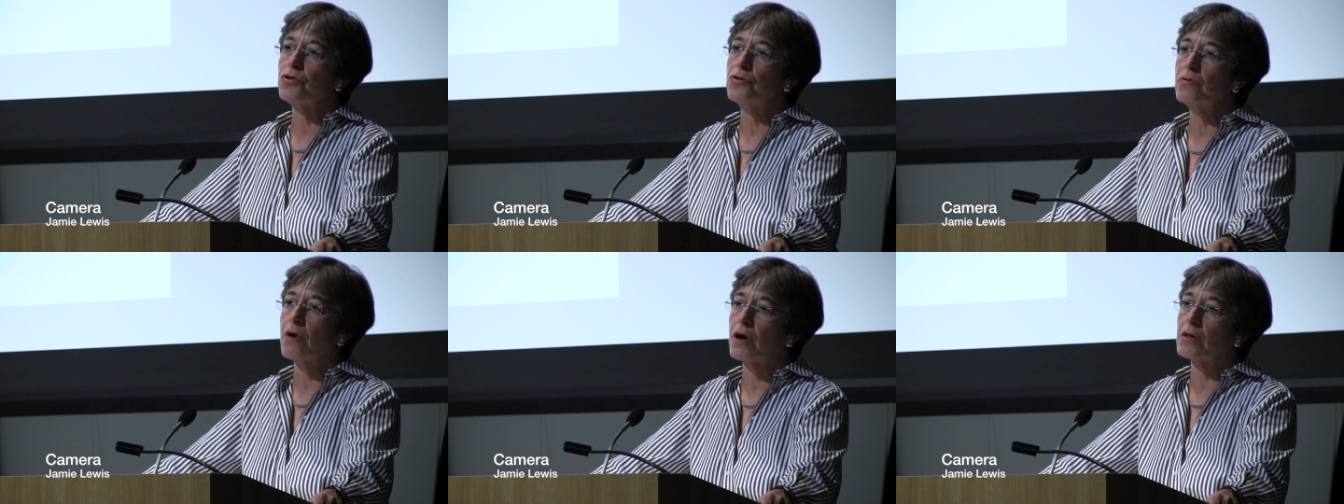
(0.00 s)

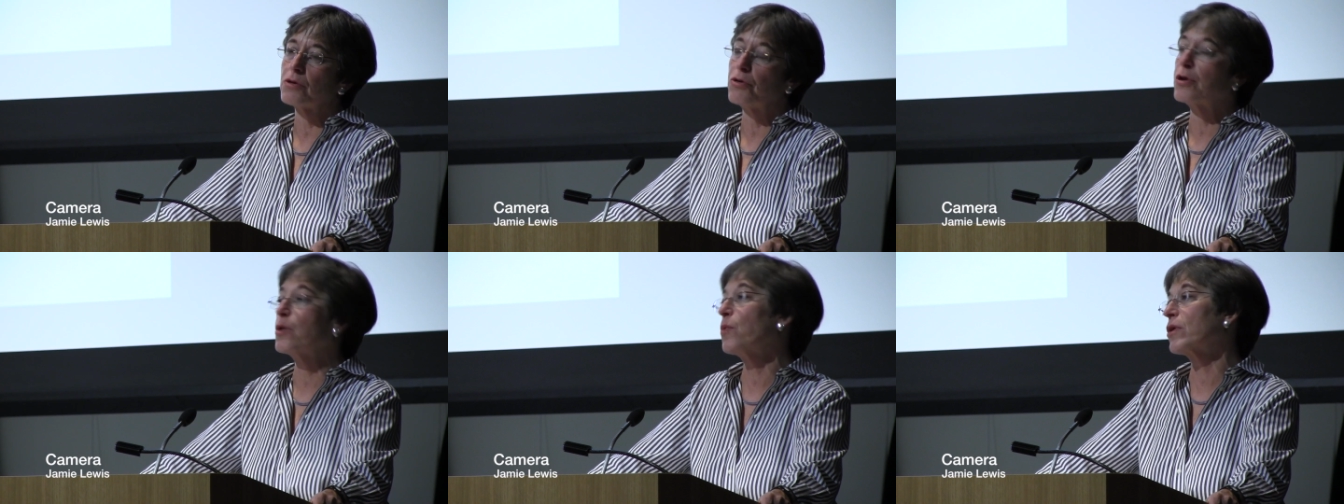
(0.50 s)
You are
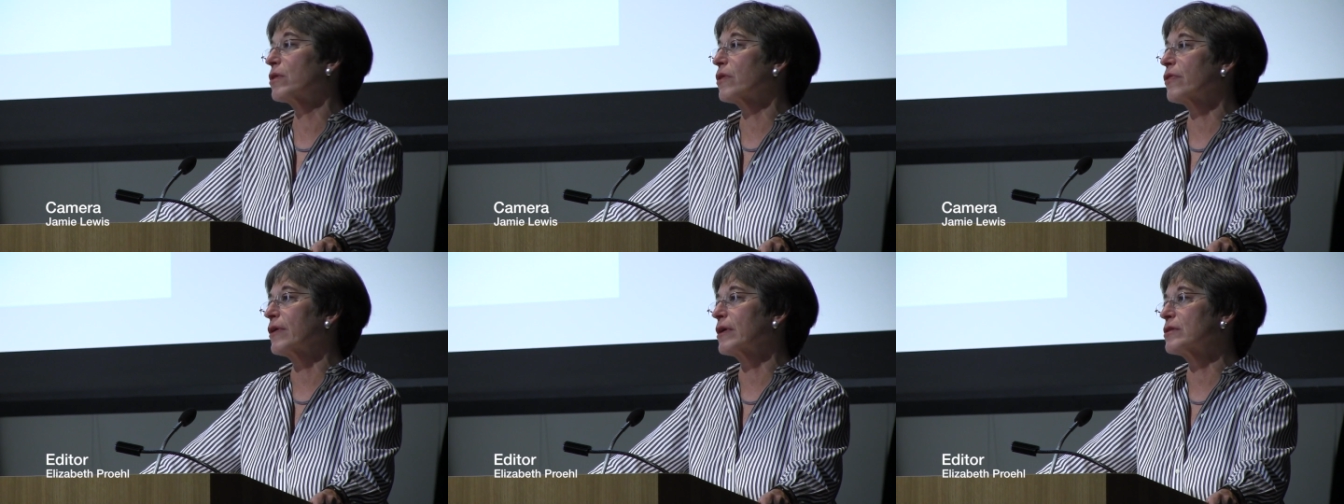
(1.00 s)
learning one of
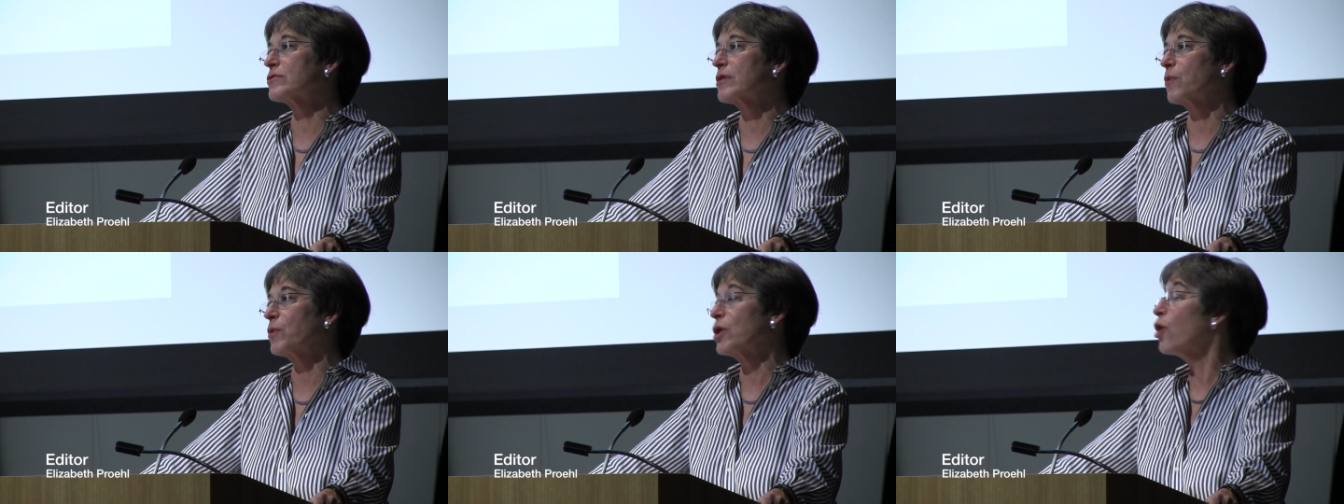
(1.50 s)
the things
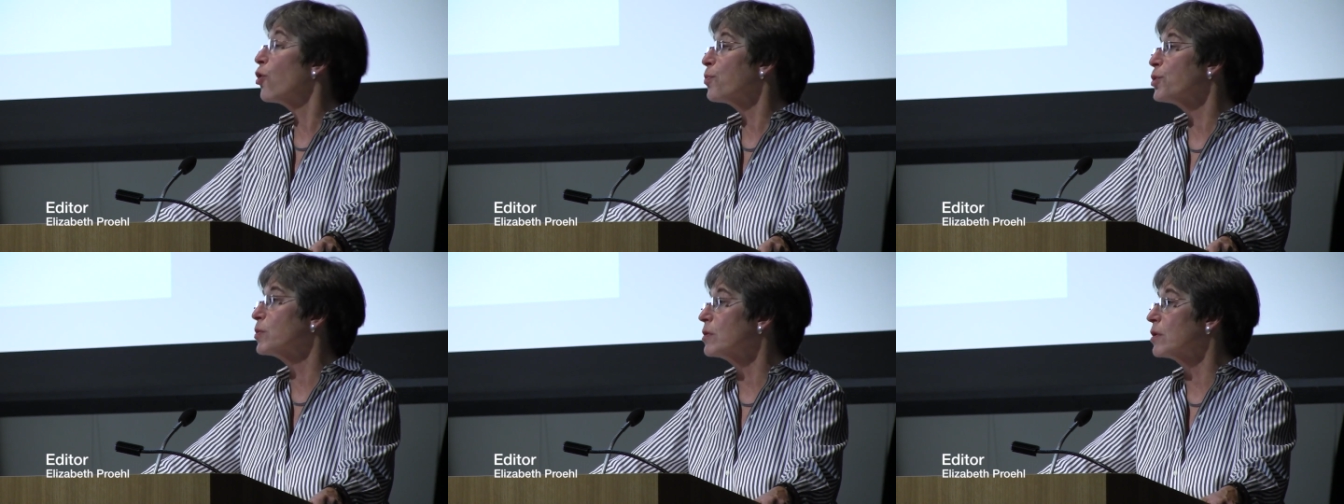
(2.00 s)
that we
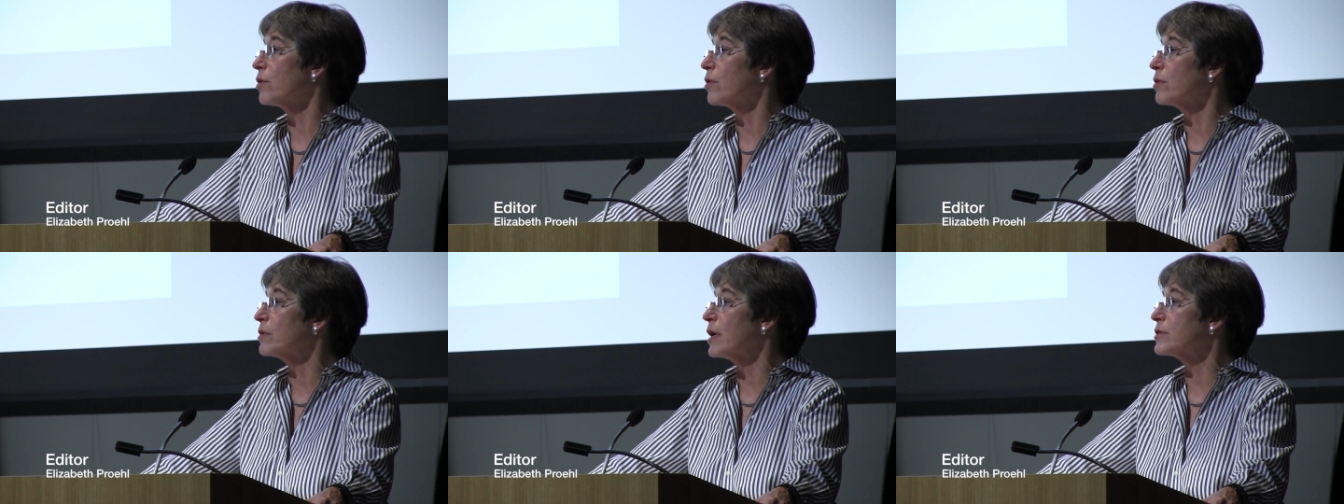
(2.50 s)
hope you will
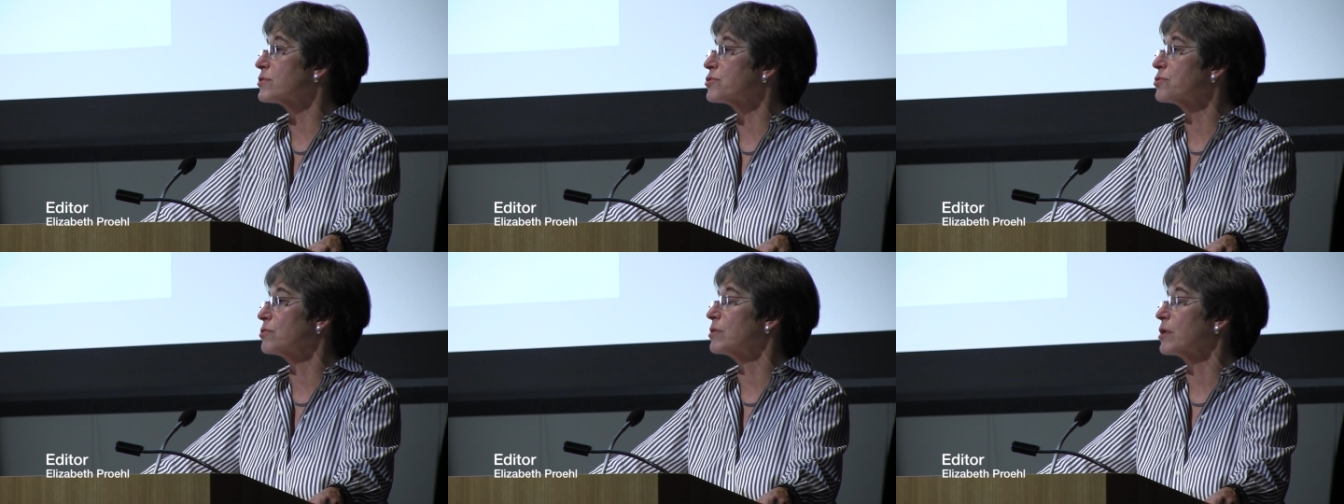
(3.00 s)
learn as a
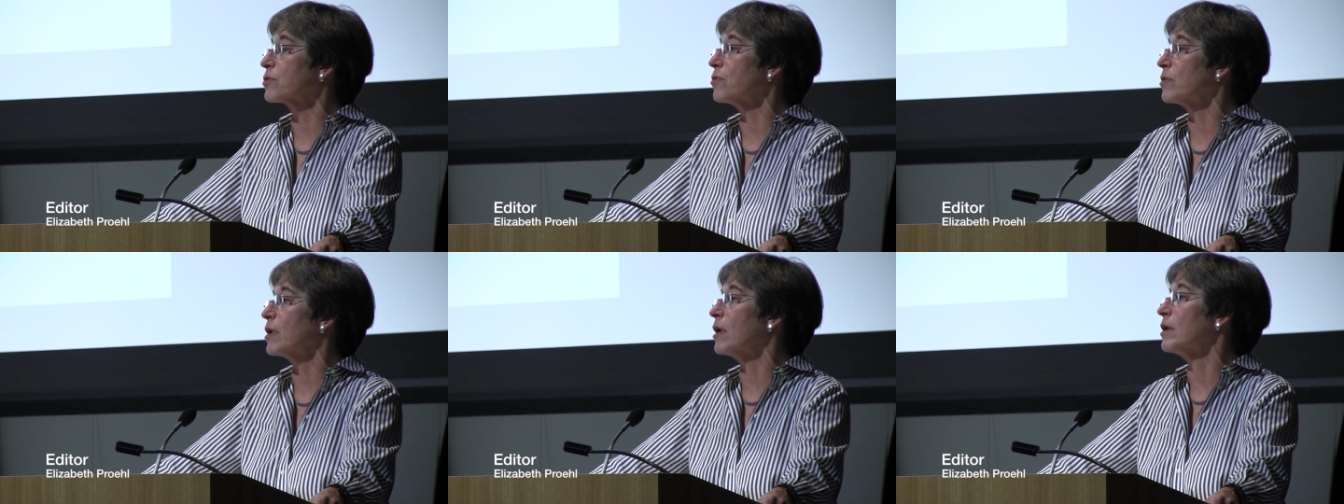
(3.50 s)
student at
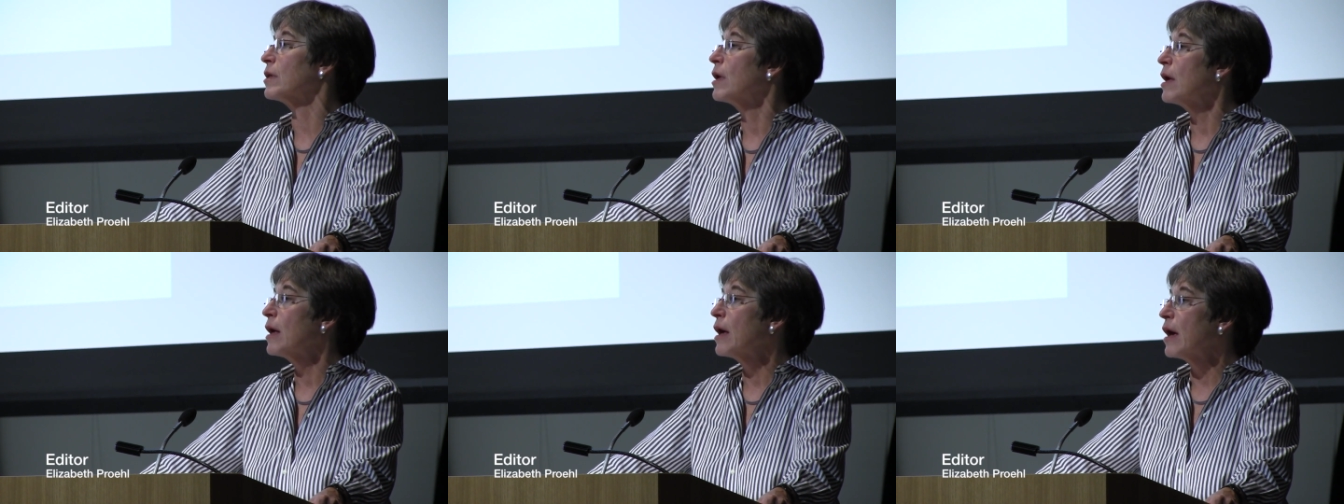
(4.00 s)
Cornell,
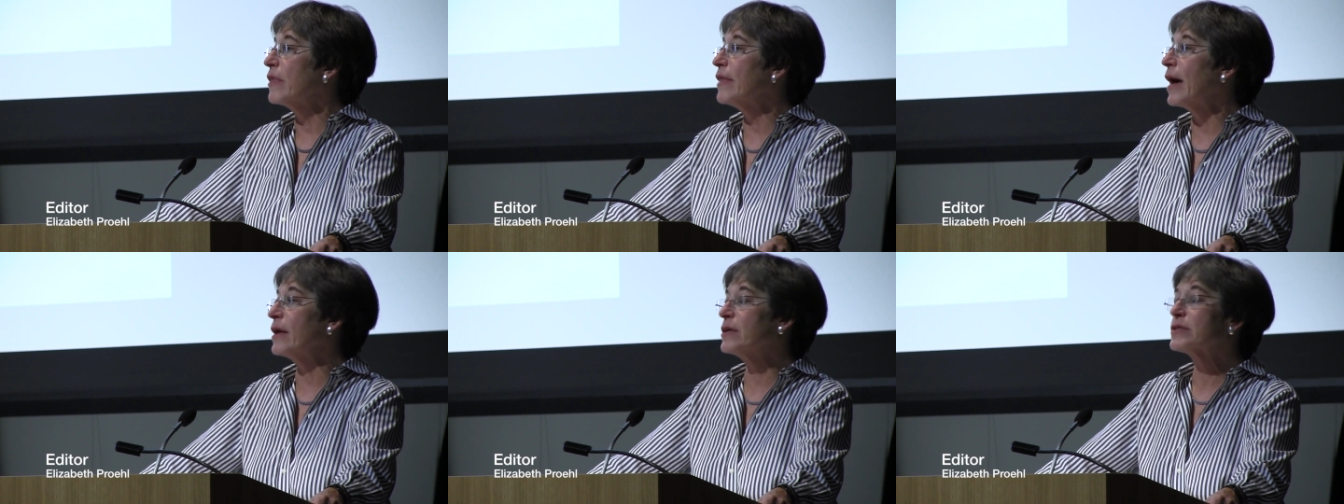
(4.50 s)
and
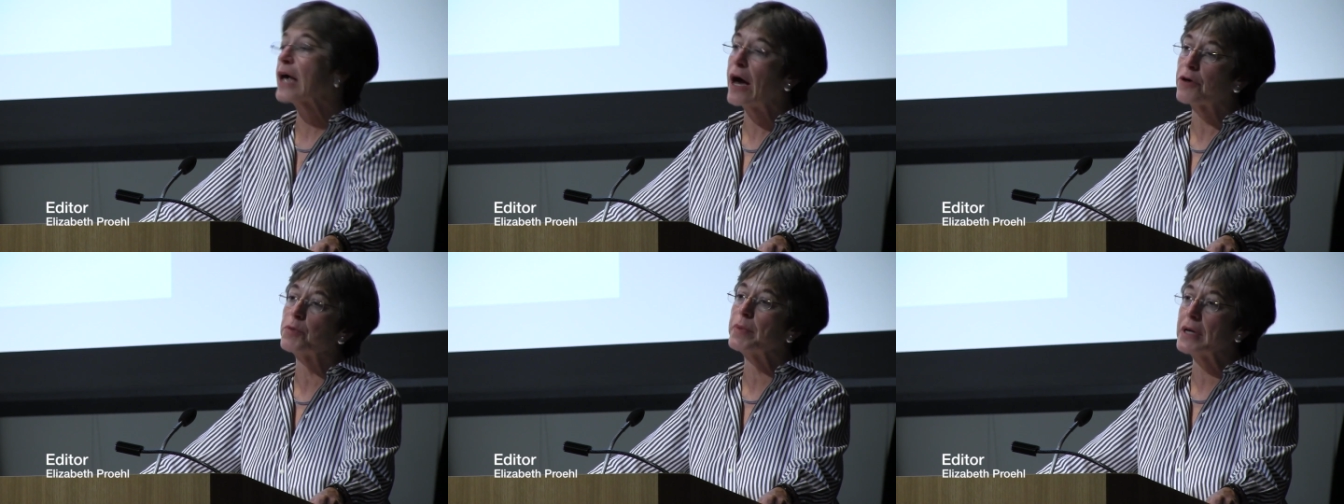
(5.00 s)
that is
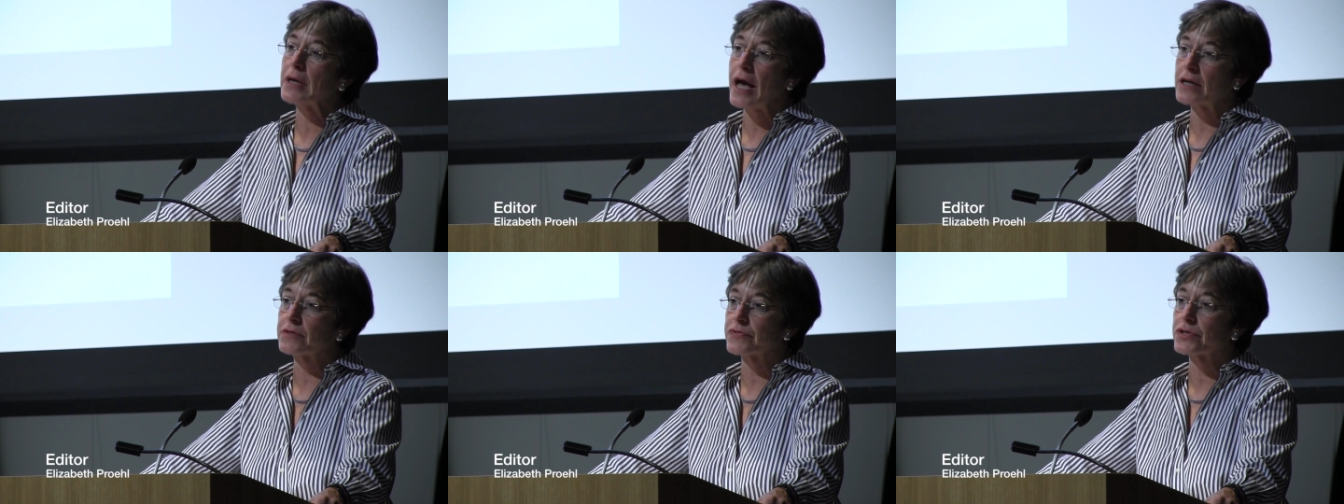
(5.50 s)
how to be an
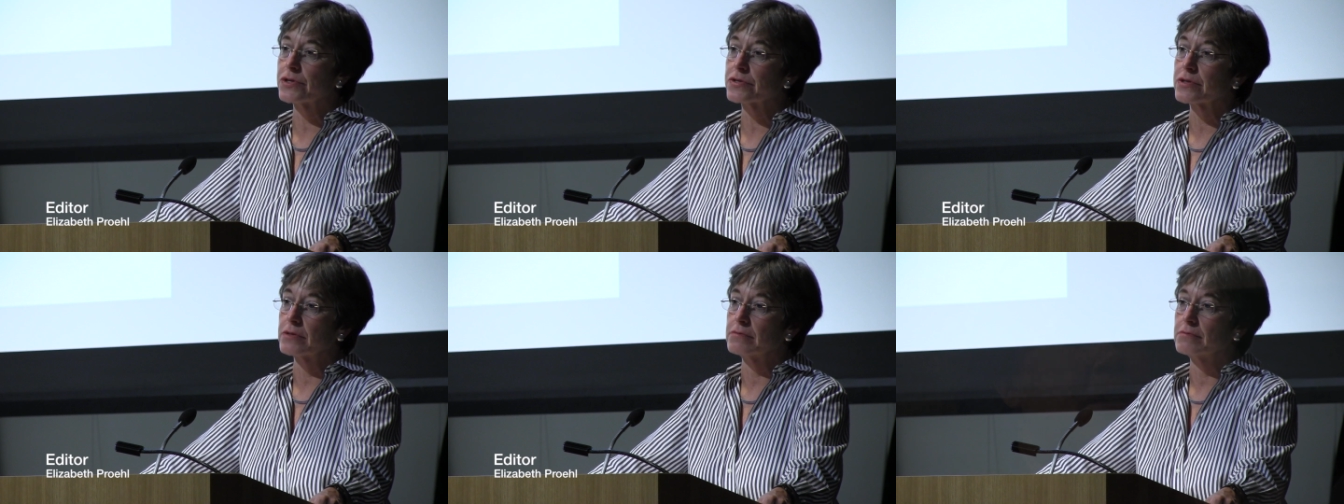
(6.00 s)
active
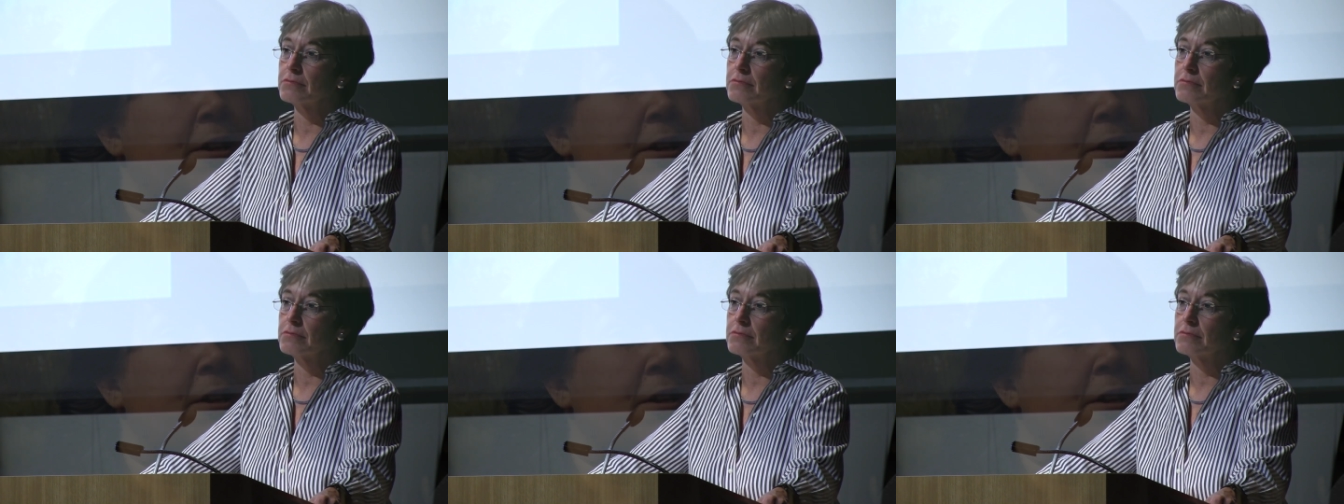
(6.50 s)
citizen